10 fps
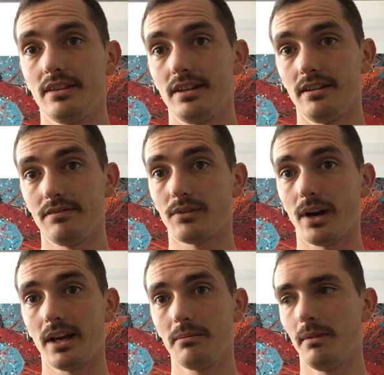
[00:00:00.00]
the
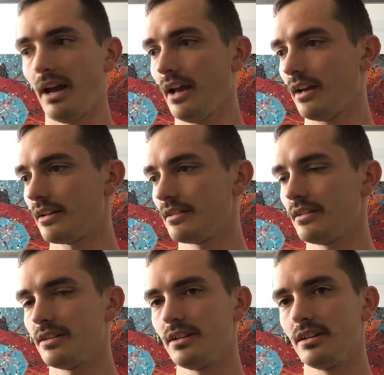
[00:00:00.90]
frame and
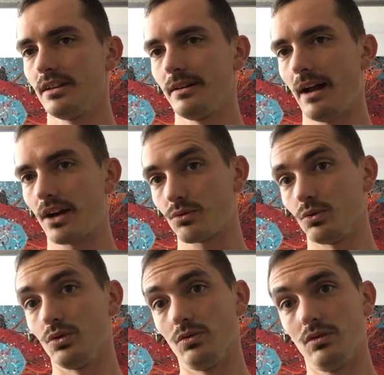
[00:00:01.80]
the
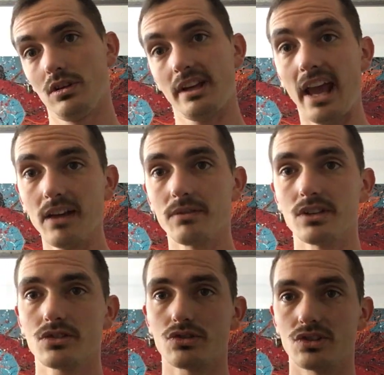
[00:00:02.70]
actual
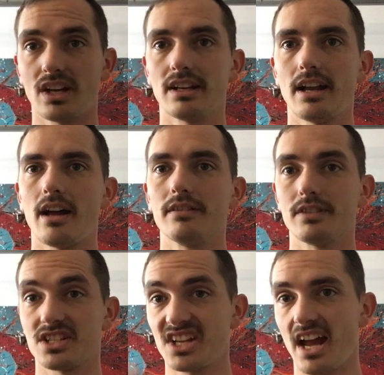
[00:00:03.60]
canvas to tighten it out if
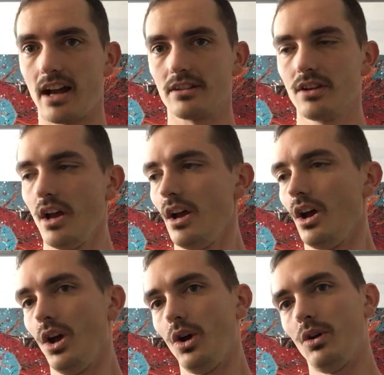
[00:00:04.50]
it sags.
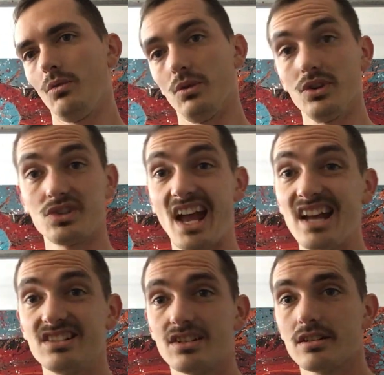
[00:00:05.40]
Well, those
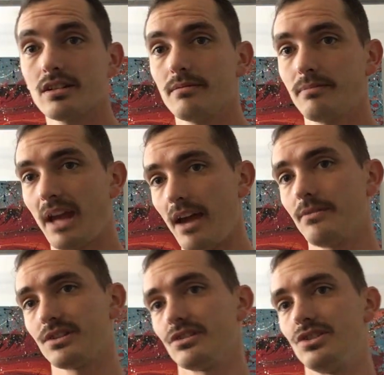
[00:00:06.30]
edge
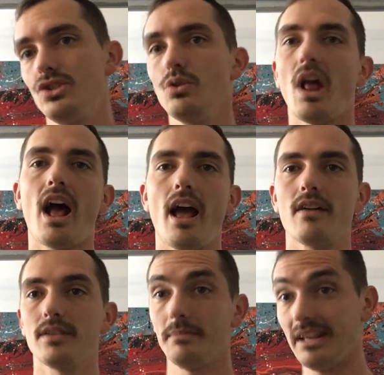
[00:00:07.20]
canvases do not
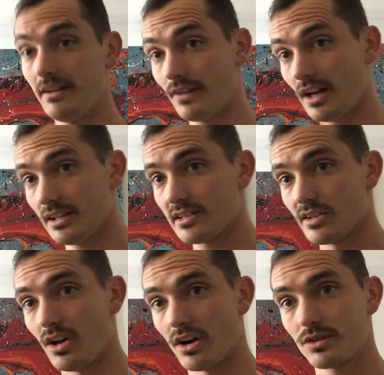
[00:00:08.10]
have them. Even on this
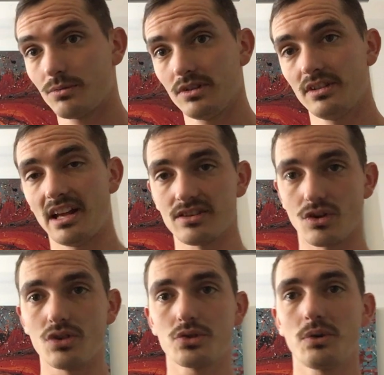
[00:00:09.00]
large one that is
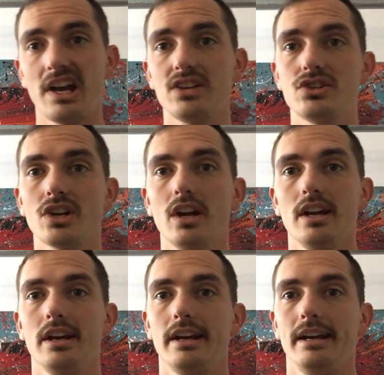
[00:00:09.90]
also edge,
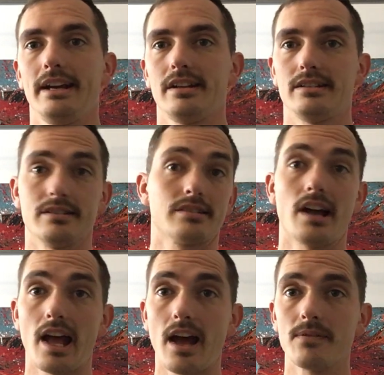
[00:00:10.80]
does
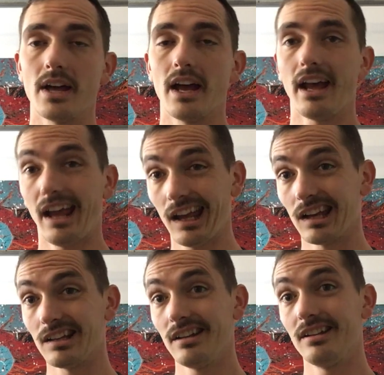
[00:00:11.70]
not have that.
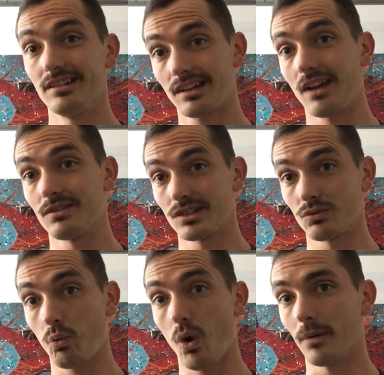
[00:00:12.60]
And this canvas is
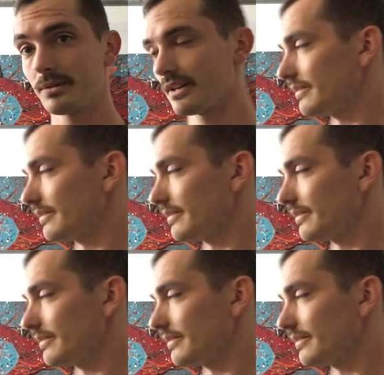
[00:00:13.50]
warped.